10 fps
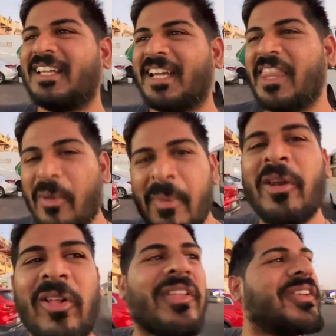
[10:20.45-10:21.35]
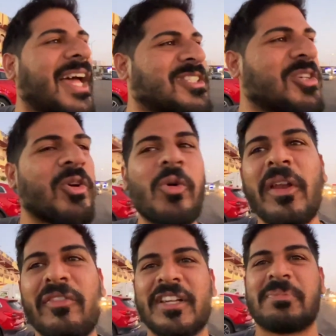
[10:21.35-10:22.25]
In the middle of the desert, who would
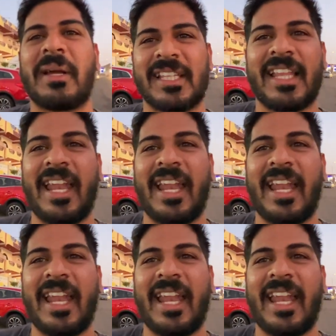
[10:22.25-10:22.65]
have expected that